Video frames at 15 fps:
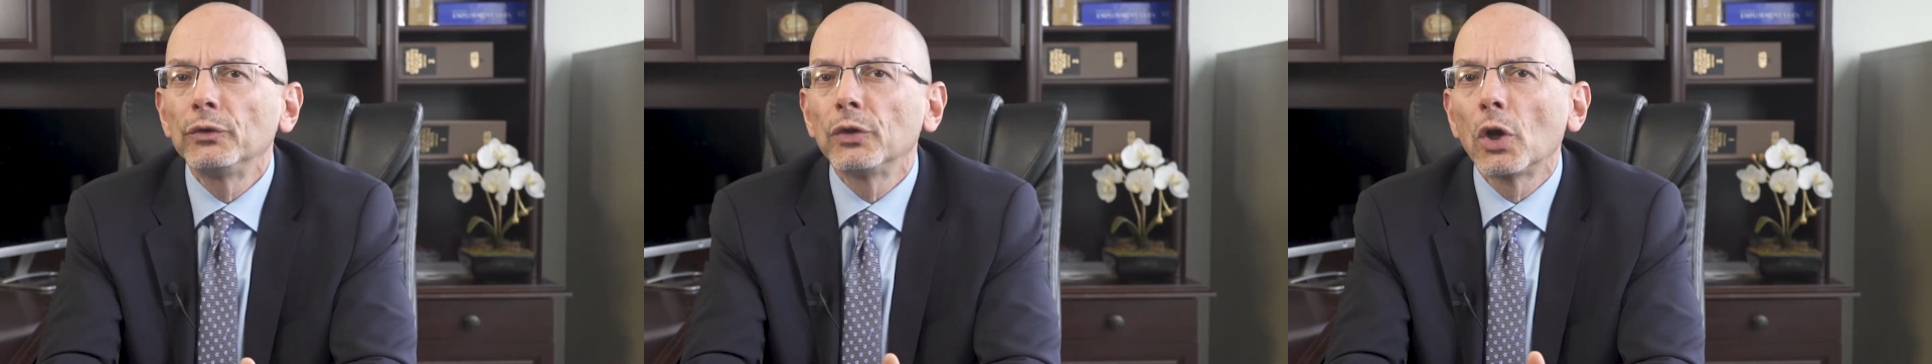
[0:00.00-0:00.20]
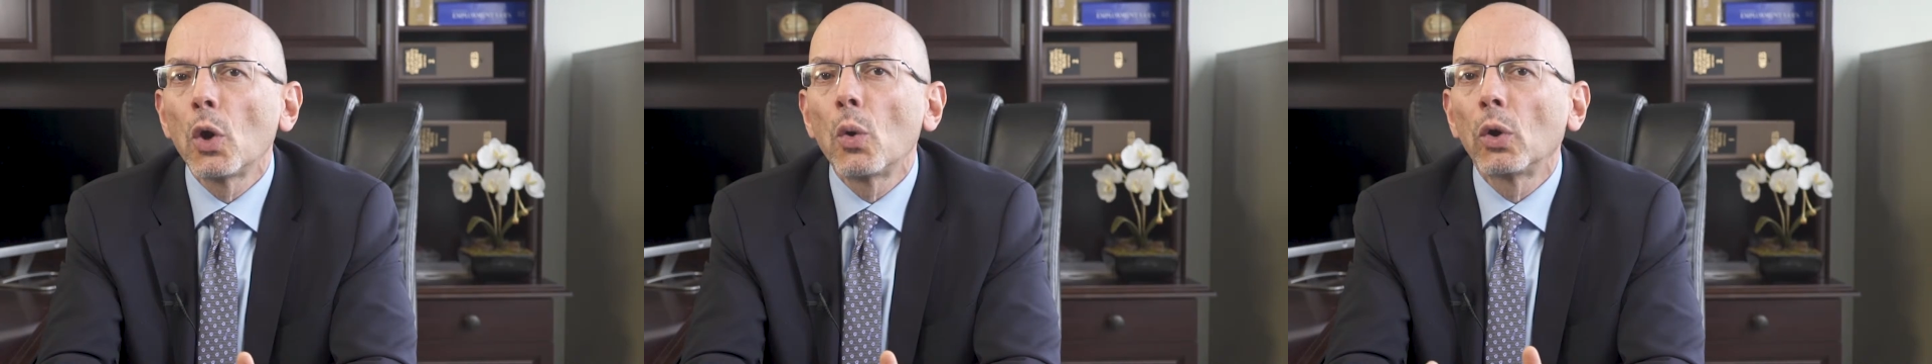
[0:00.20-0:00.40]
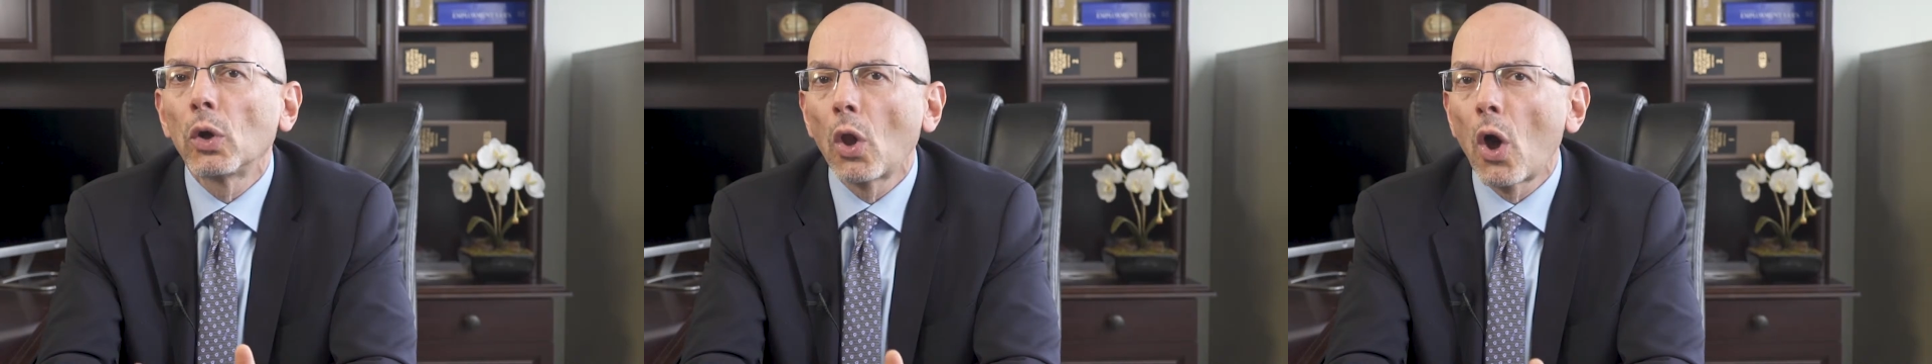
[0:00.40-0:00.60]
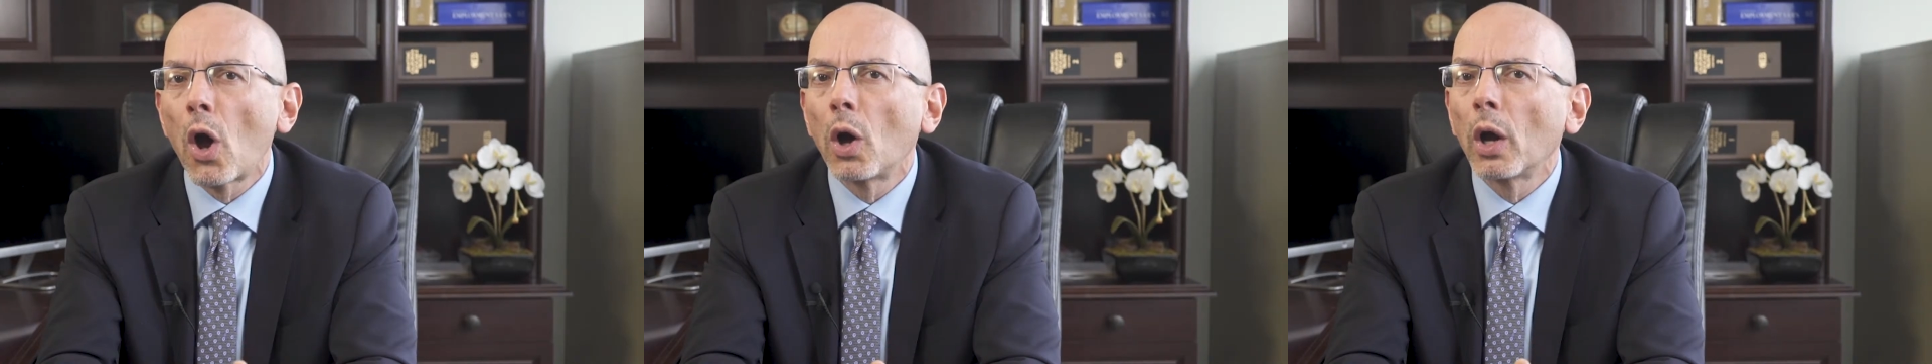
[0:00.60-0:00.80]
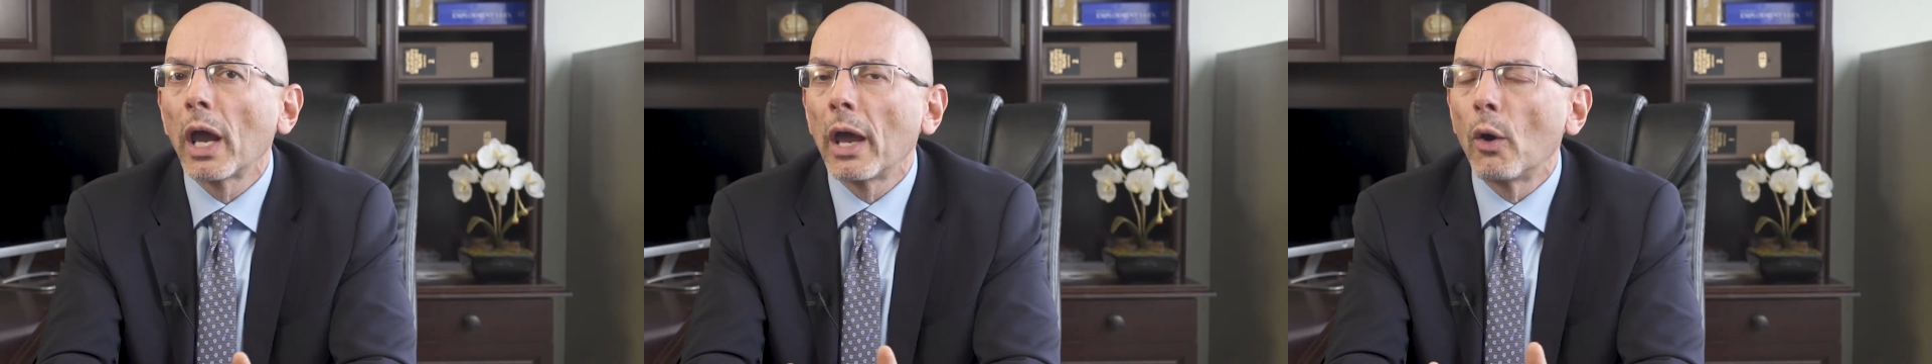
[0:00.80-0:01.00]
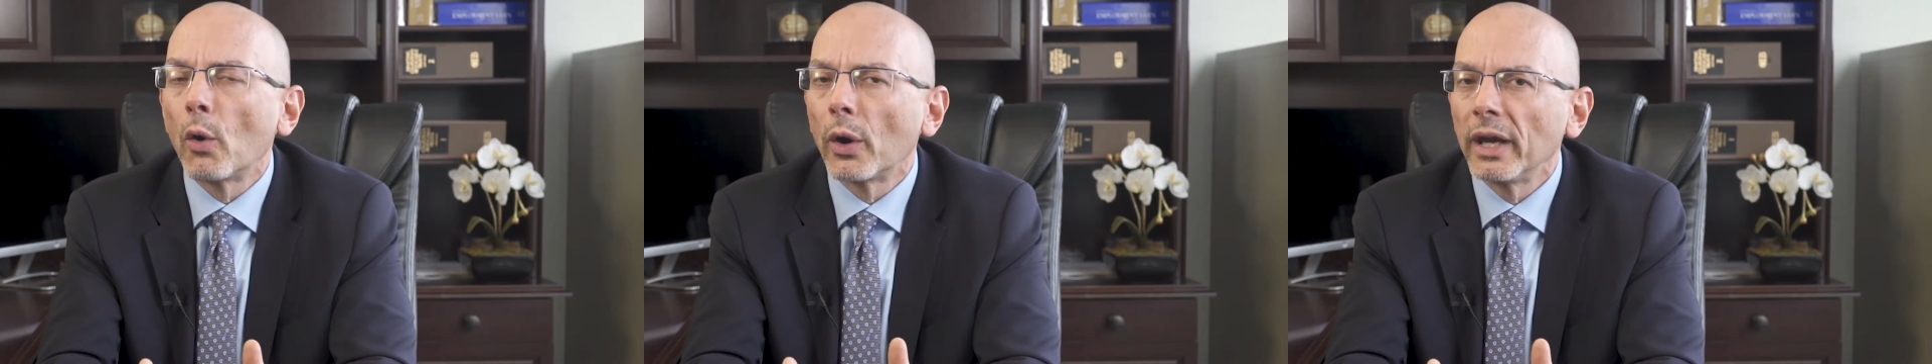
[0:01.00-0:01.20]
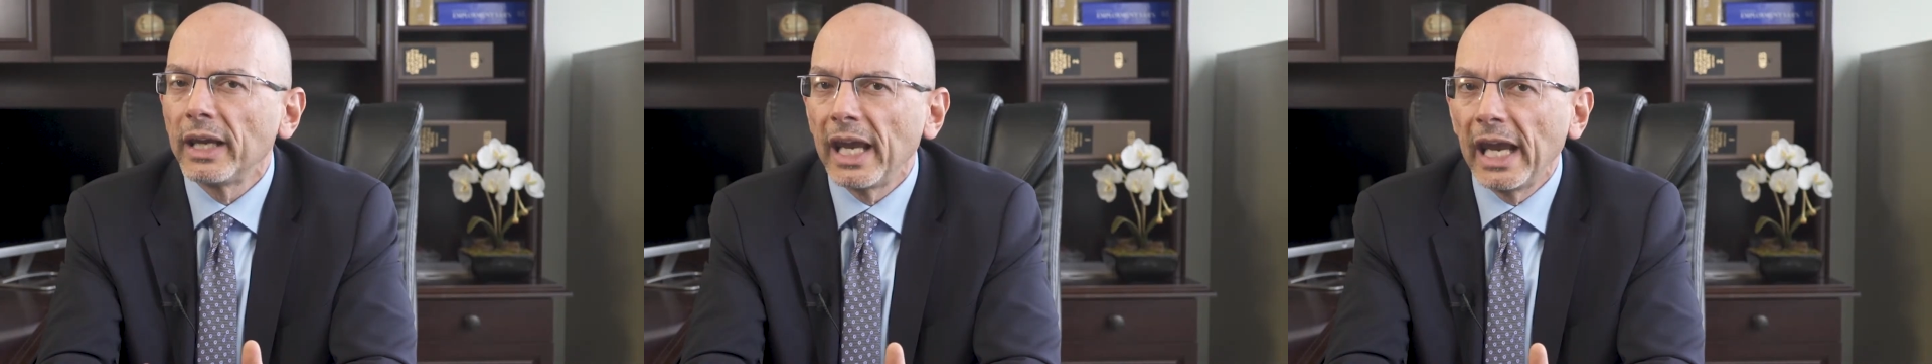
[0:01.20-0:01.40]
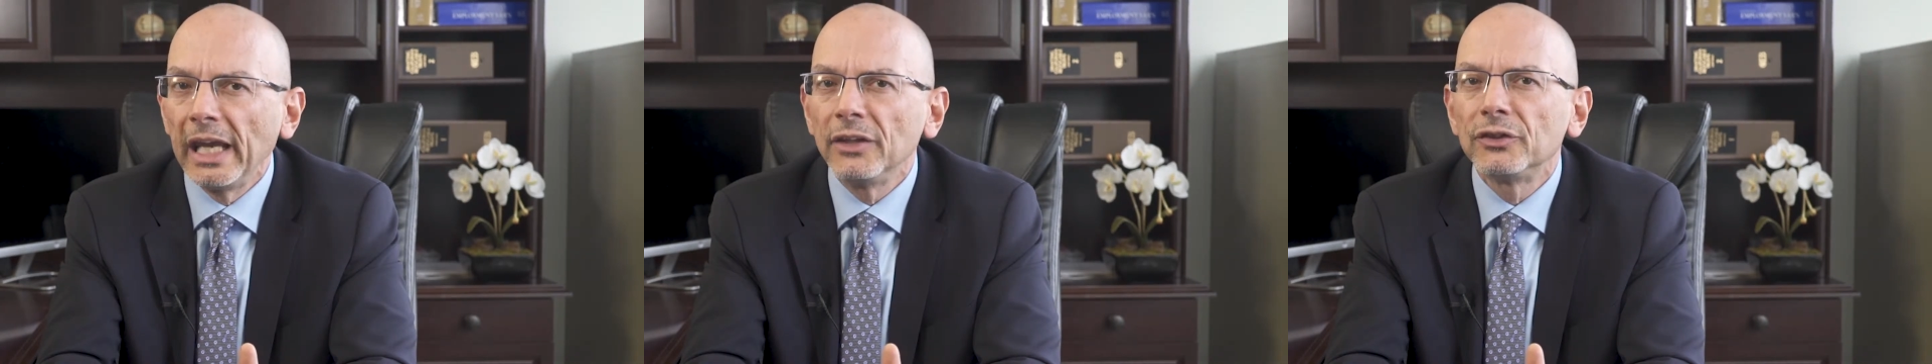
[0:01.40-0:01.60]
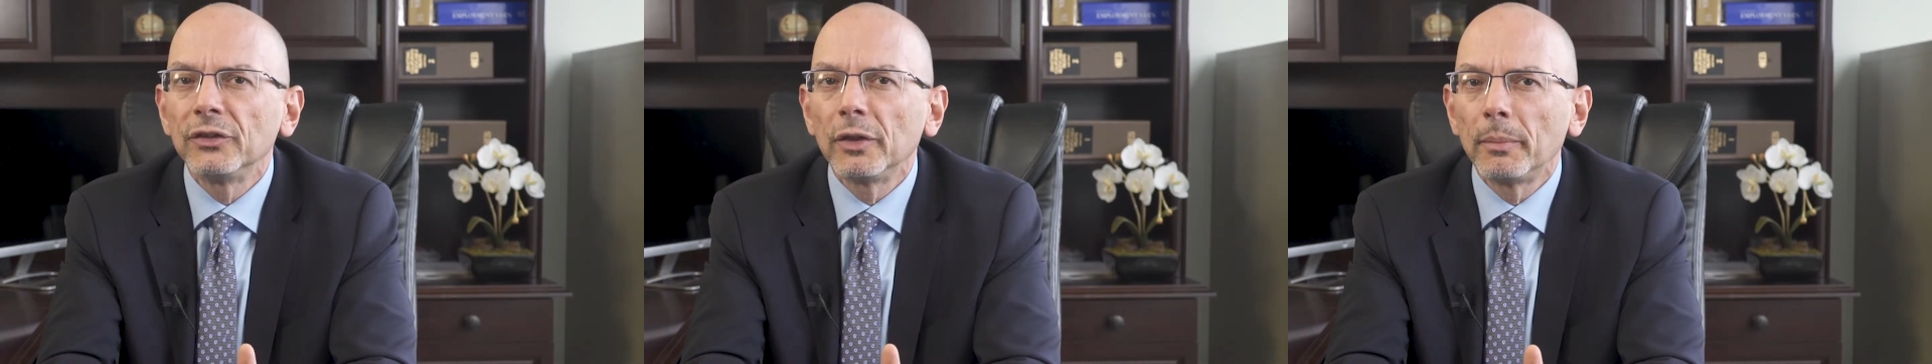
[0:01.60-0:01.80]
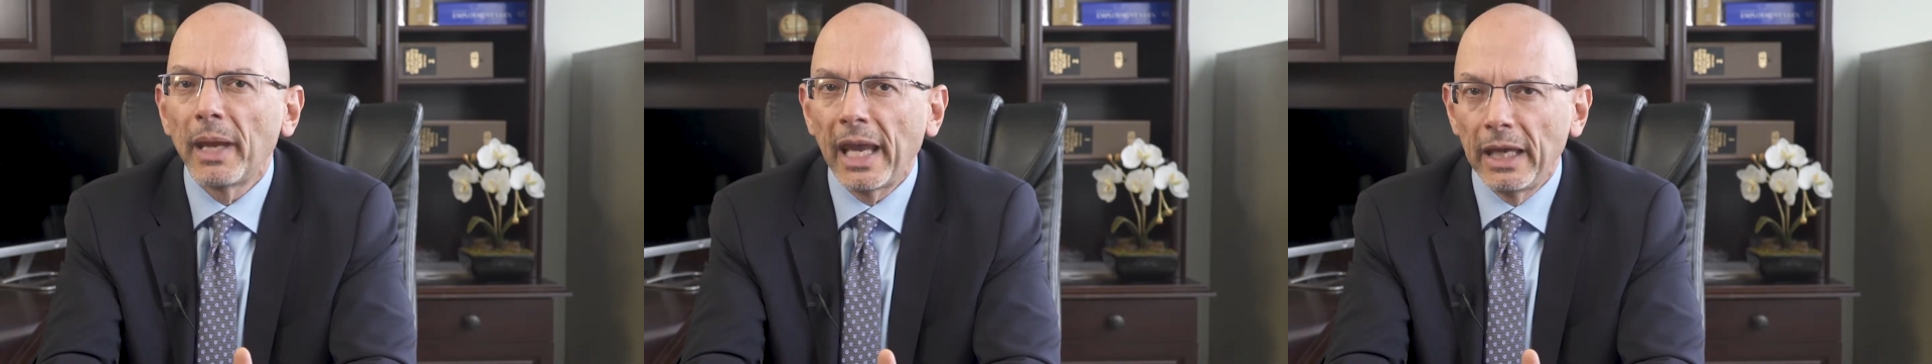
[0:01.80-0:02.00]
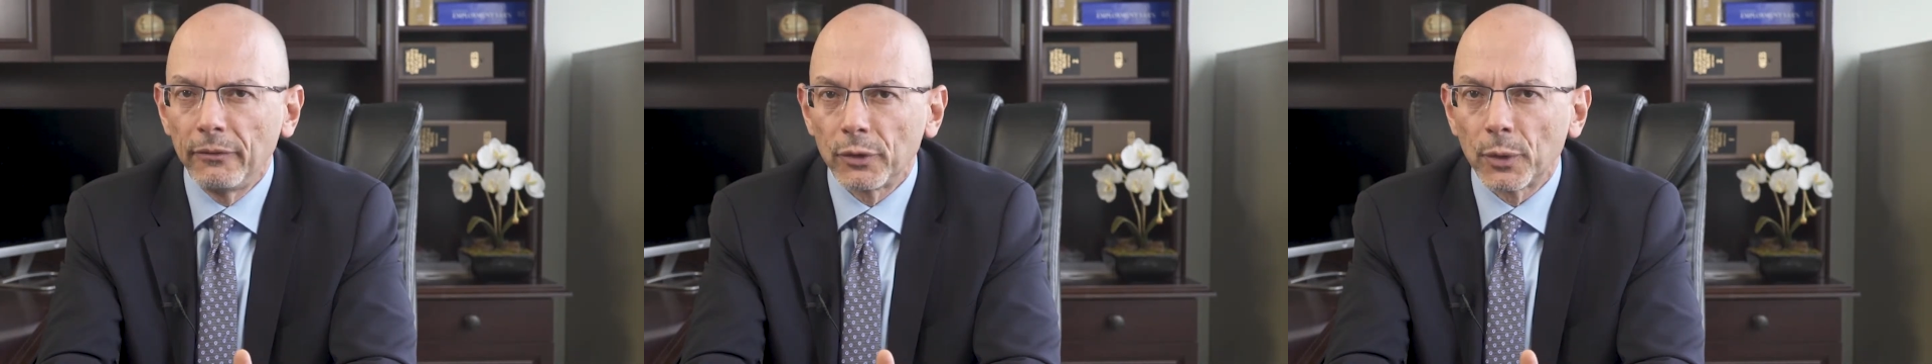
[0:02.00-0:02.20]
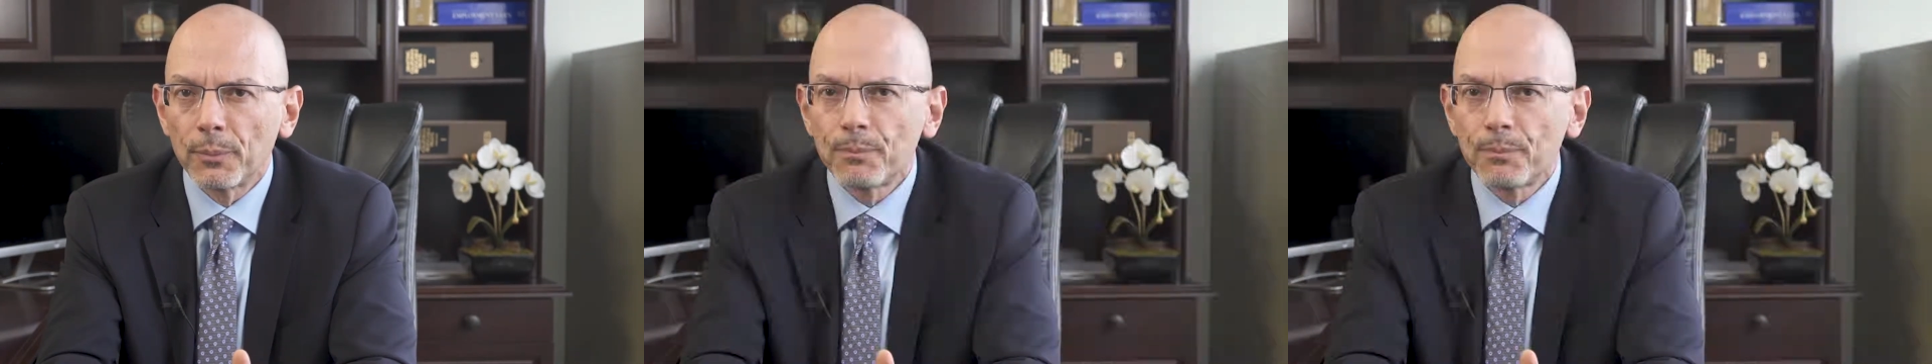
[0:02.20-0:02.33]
to go along or engage in the behavior.